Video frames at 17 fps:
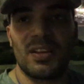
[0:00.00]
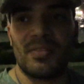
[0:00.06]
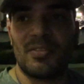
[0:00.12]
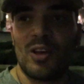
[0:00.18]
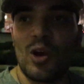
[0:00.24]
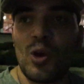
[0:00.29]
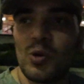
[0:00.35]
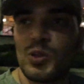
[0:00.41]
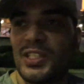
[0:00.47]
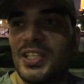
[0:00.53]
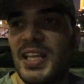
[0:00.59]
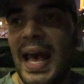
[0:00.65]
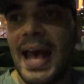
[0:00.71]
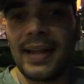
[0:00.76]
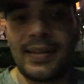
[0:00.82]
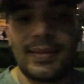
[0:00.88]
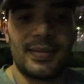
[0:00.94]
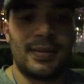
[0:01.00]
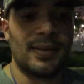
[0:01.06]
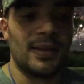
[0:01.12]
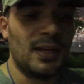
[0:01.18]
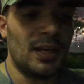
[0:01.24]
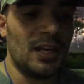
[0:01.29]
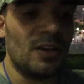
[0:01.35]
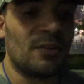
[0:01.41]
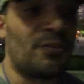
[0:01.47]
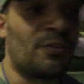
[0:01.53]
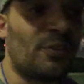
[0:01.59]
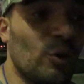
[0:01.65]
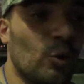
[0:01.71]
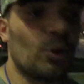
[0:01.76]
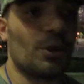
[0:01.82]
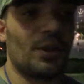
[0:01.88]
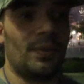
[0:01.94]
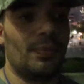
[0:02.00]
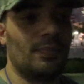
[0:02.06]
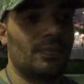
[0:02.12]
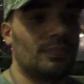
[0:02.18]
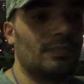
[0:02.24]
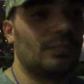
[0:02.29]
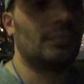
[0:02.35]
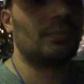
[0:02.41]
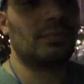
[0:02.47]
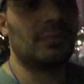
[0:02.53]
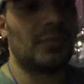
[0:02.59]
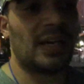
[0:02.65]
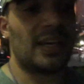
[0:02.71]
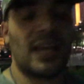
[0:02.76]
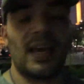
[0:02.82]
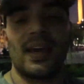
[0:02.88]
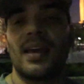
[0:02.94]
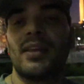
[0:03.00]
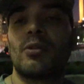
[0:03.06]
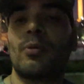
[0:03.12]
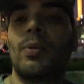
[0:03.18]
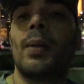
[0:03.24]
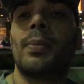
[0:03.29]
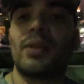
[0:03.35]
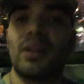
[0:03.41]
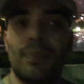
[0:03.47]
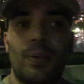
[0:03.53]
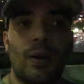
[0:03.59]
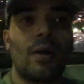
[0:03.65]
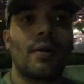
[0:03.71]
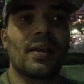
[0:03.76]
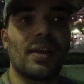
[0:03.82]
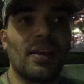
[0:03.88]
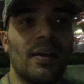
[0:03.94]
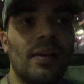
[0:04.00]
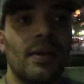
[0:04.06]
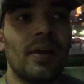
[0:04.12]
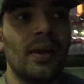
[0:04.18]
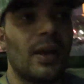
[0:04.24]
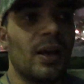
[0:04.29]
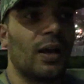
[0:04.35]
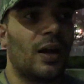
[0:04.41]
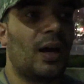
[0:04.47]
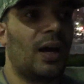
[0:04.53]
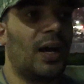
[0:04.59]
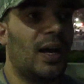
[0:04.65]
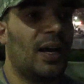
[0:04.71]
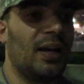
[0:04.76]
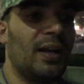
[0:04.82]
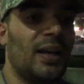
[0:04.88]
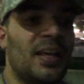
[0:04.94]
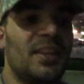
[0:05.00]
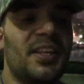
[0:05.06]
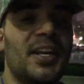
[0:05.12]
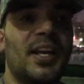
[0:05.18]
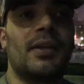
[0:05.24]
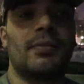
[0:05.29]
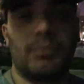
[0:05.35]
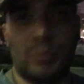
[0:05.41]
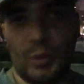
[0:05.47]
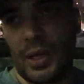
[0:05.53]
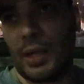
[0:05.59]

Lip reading: of those that fuel them, aka the Republican Party. In their